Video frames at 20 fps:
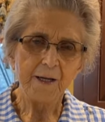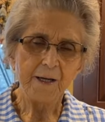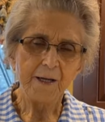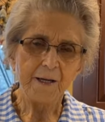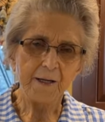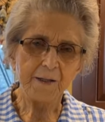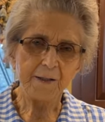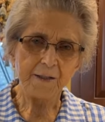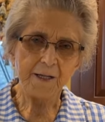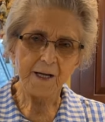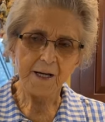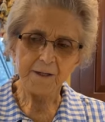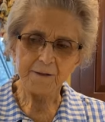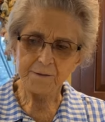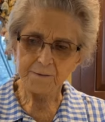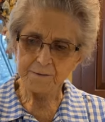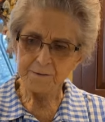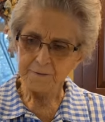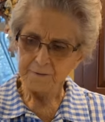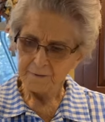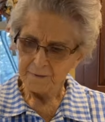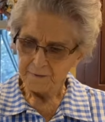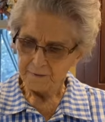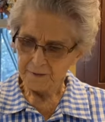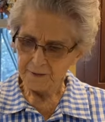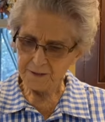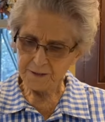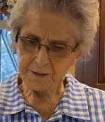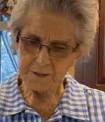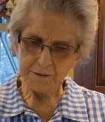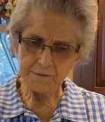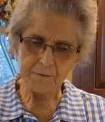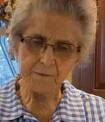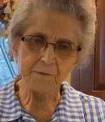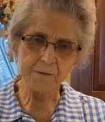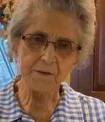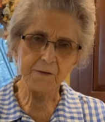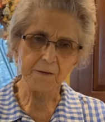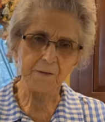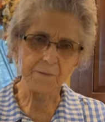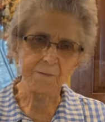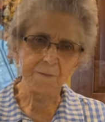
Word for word: And Catherine, this is for you.